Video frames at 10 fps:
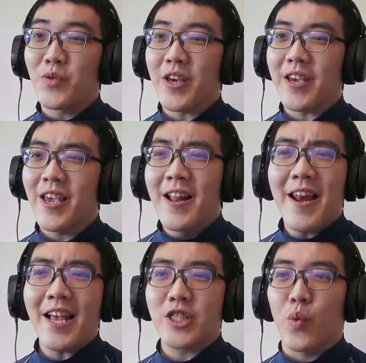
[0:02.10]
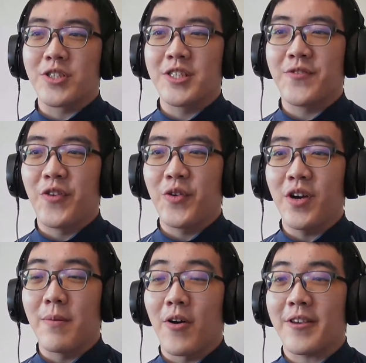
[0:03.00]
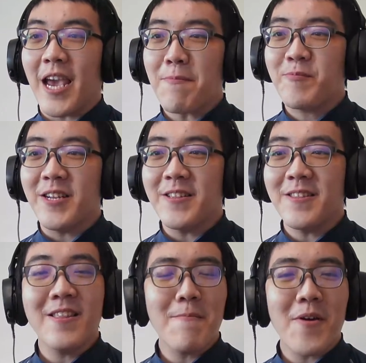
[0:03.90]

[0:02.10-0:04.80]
and today let's watch this video about Captain